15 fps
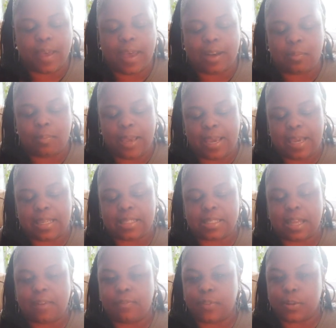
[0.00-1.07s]
at a pace
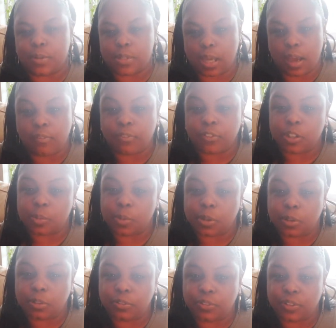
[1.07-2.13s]
that feels
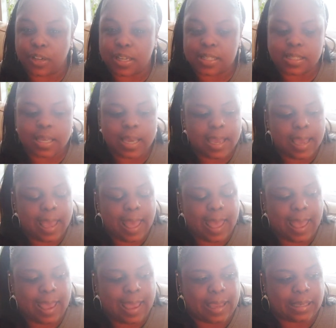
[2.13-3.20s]
comfortable for us,
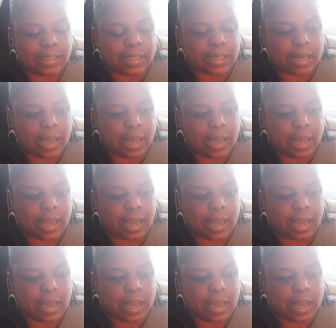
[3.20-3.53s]
and